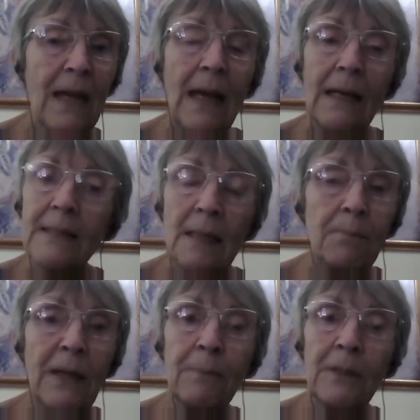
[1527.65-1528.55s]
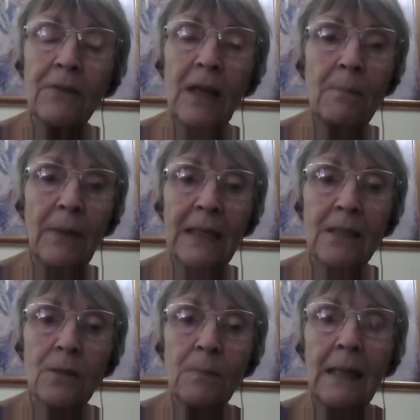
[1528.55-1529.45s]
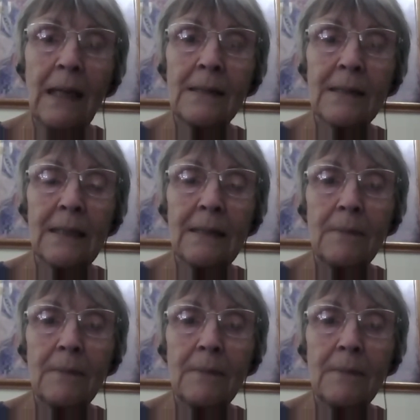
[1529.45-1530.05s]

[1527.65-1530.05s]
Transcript: And some people have come back to me and said,